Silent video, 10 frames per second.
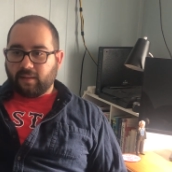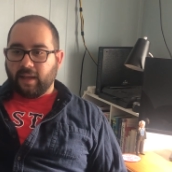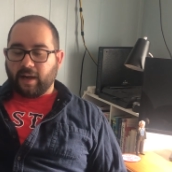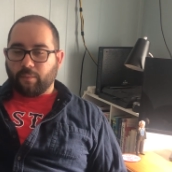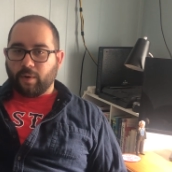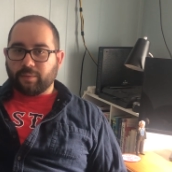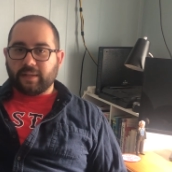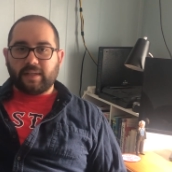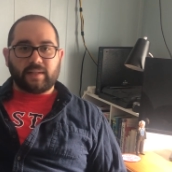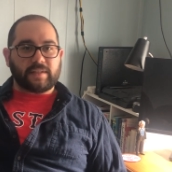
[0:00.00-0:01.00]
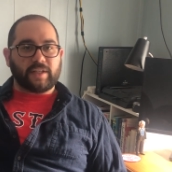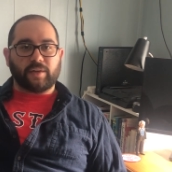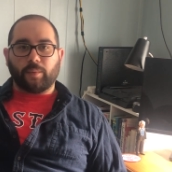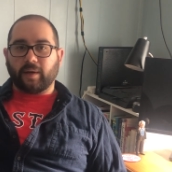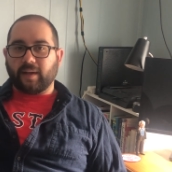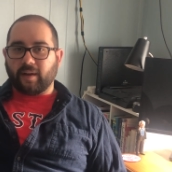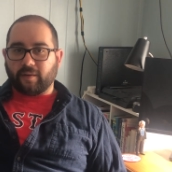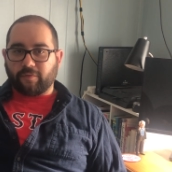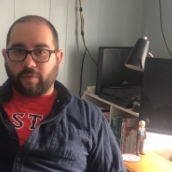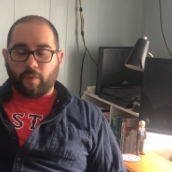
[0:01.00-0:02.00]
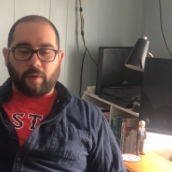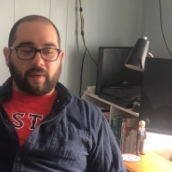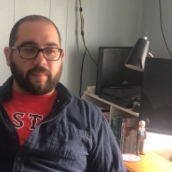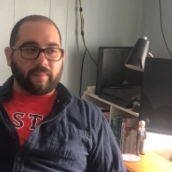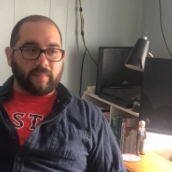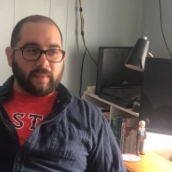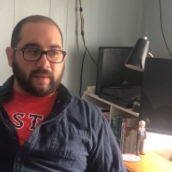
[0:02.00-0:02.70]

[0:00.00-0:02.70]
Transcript: And I wrote these, I started working on form,